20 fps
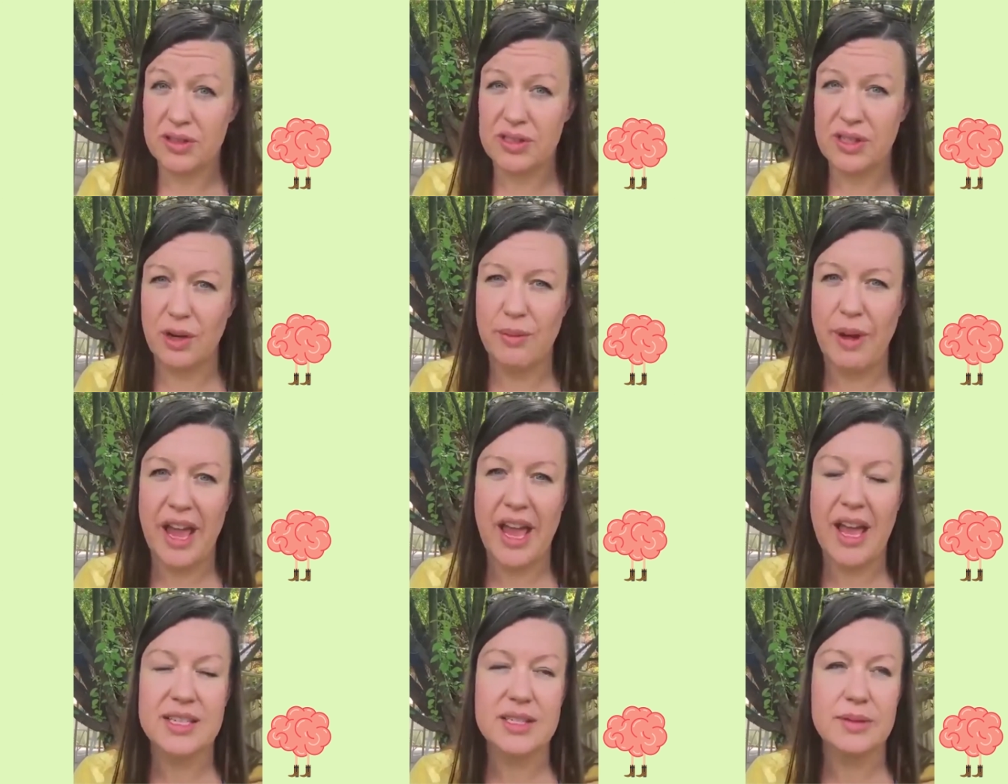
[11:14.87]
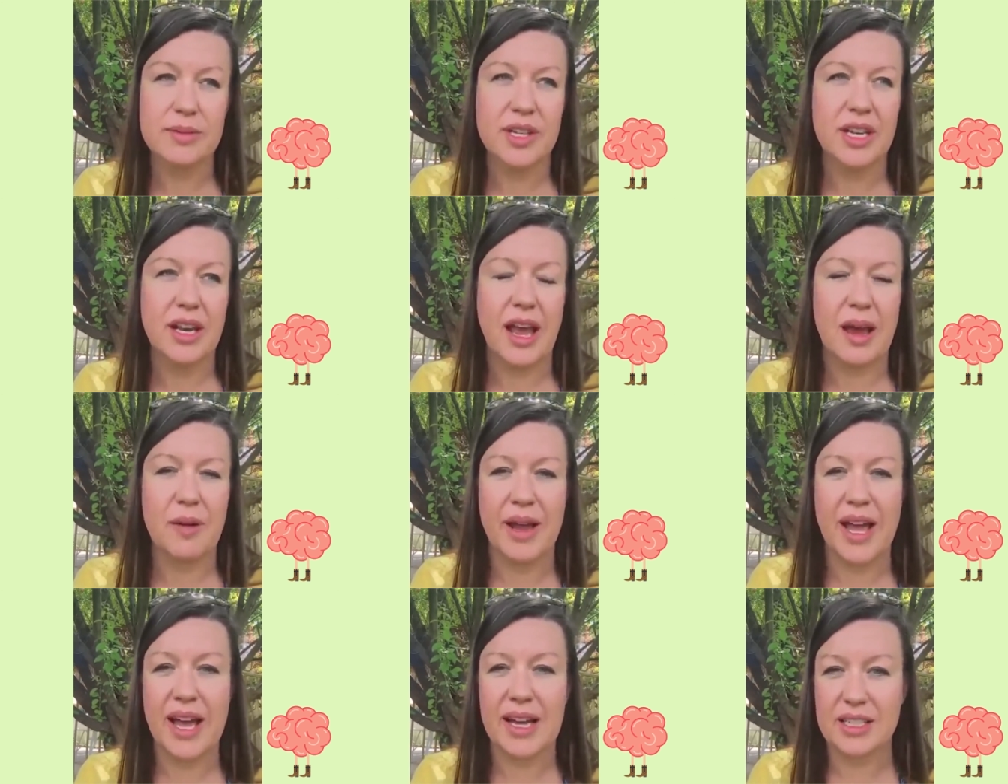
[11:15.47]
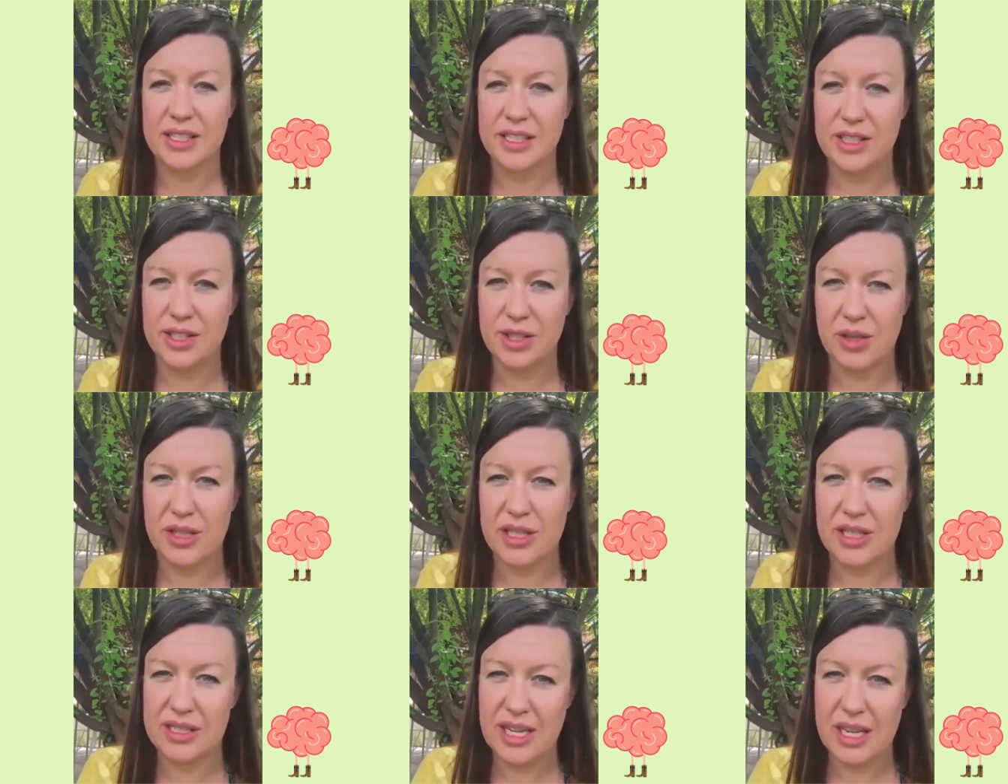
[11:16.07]
So my husband and I, we actually
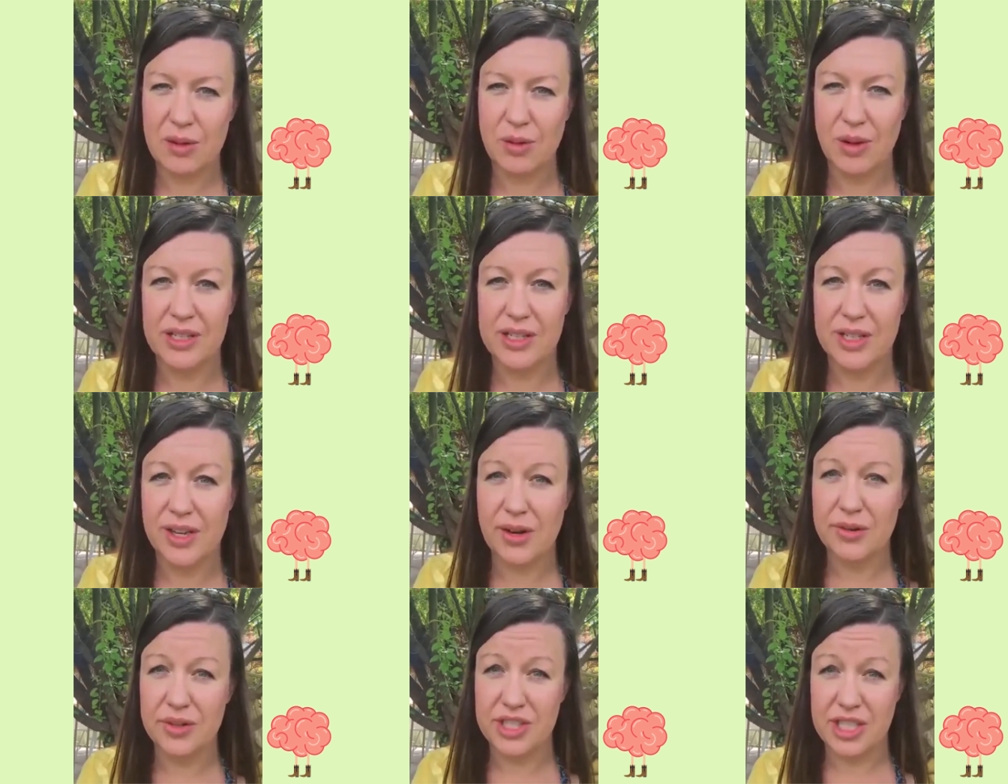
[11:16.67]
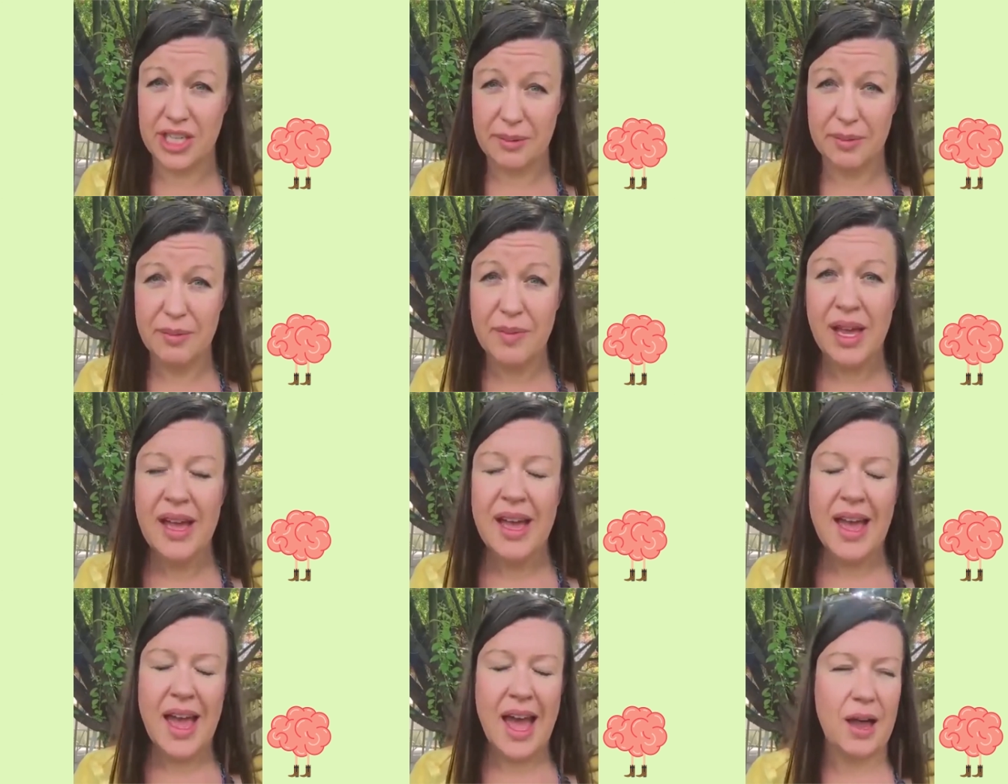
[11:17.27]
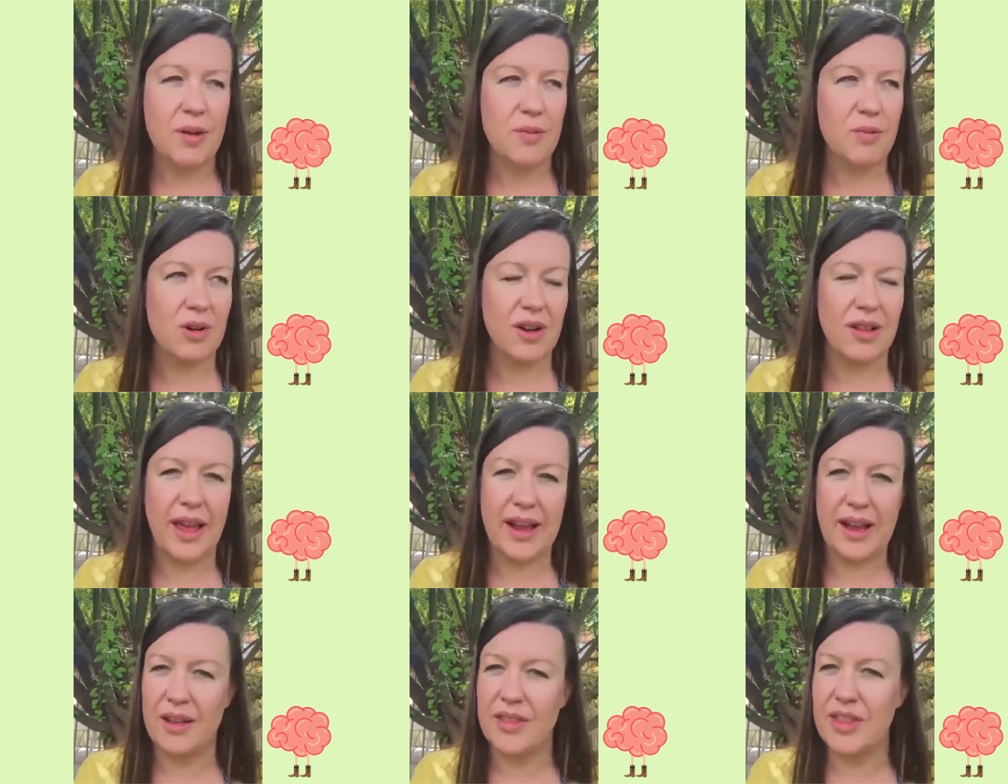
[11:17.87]
joined a Taekwondo gym, and we're
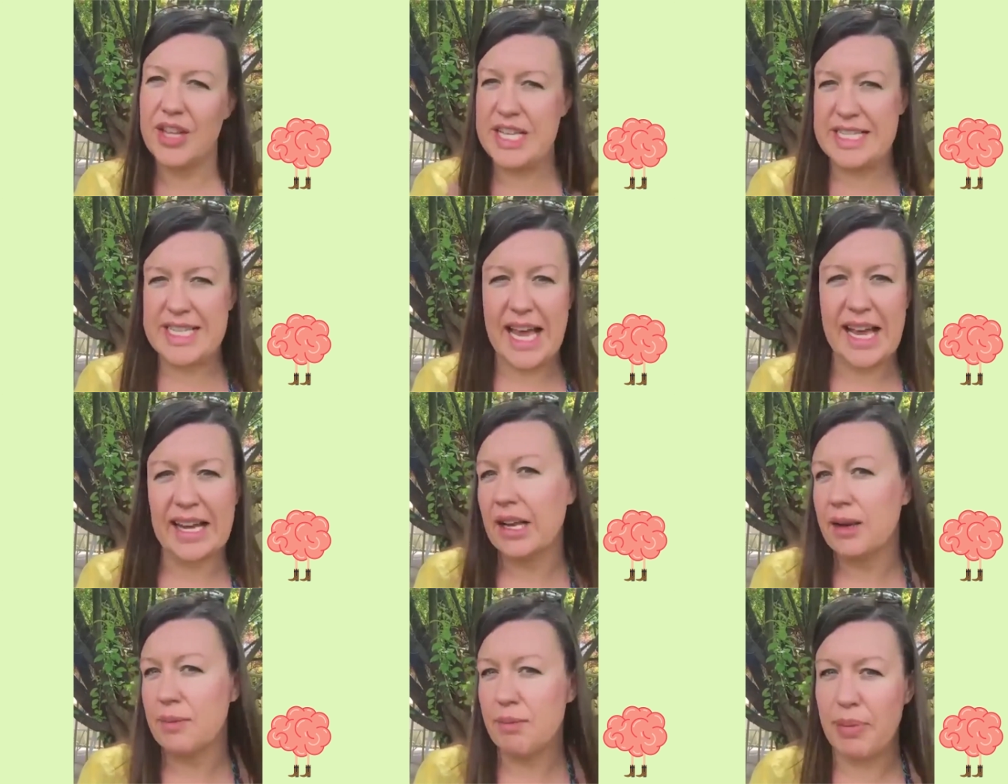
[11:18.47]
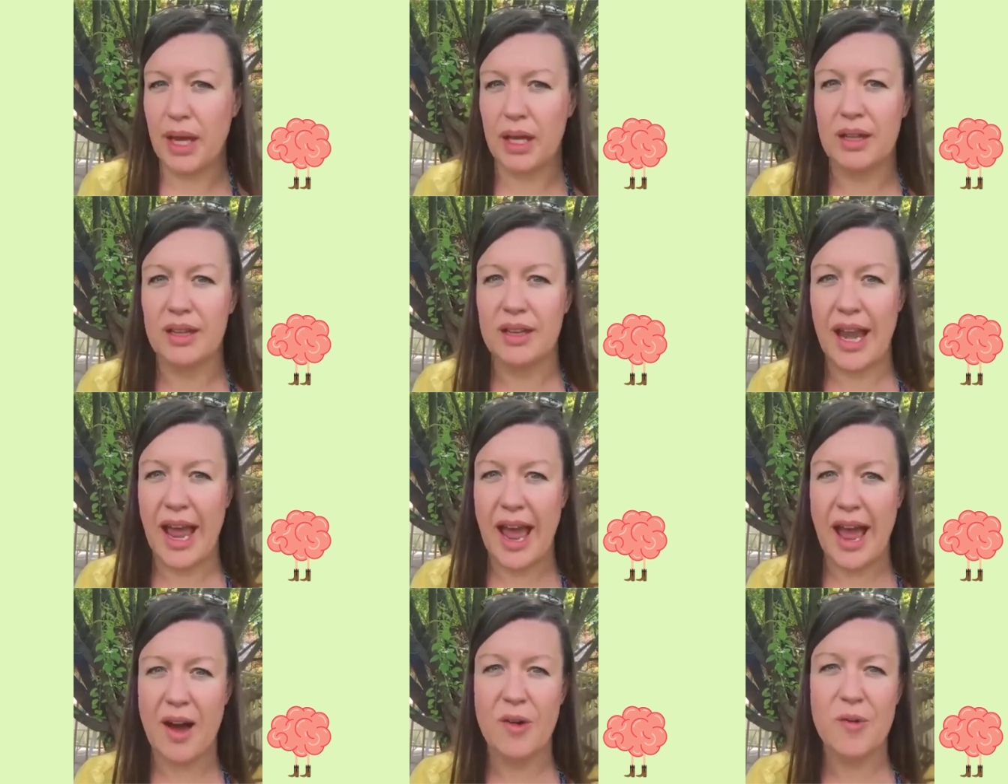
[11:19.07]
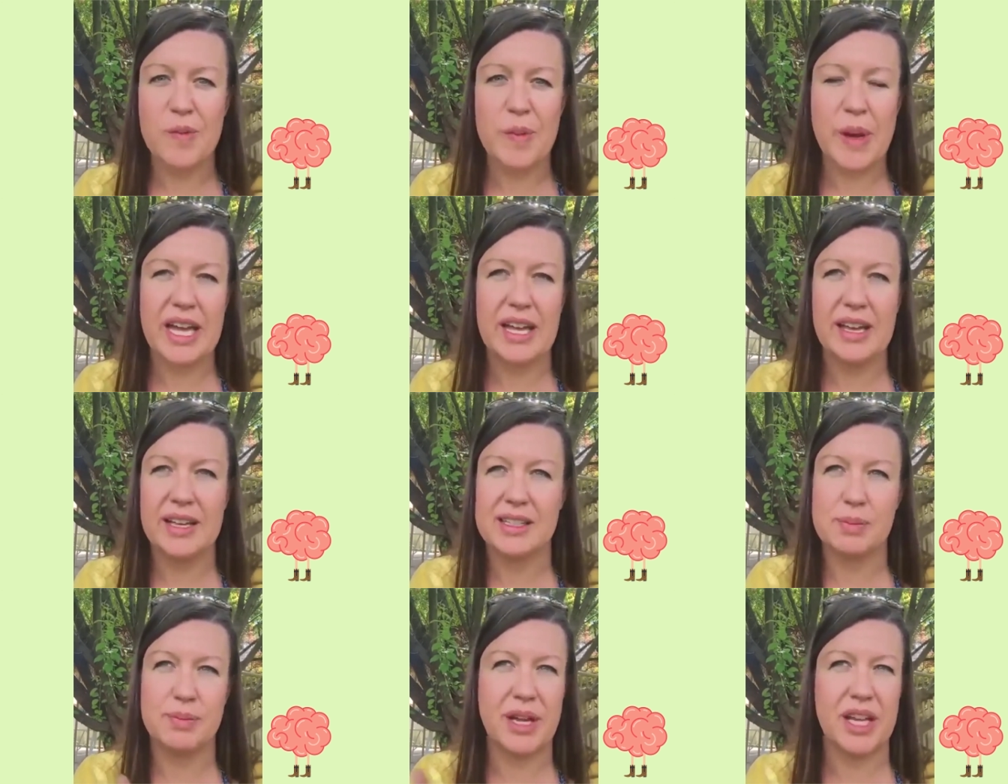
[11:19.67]
like on the second belt now, but
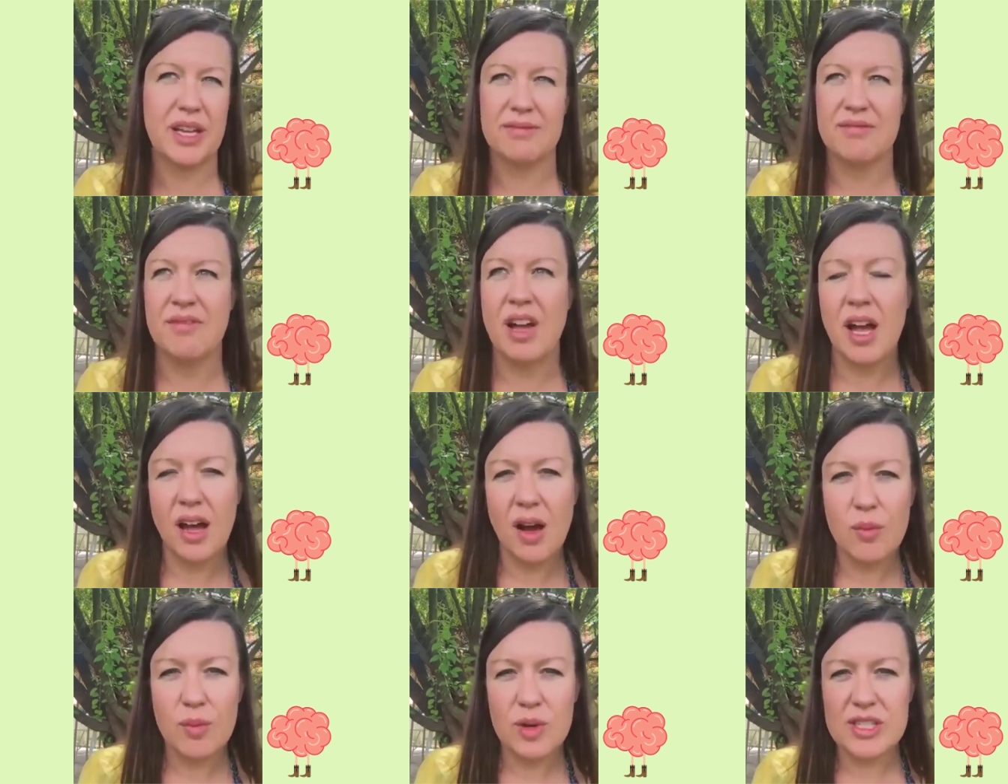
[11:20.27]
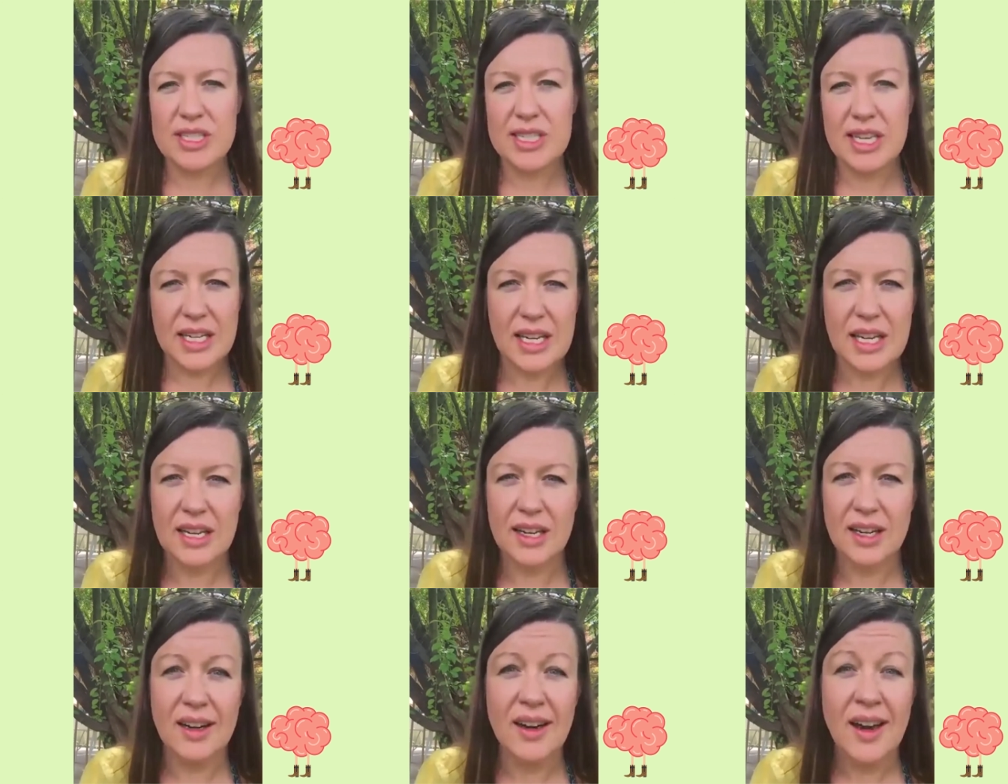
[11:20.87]
it's been almost a year,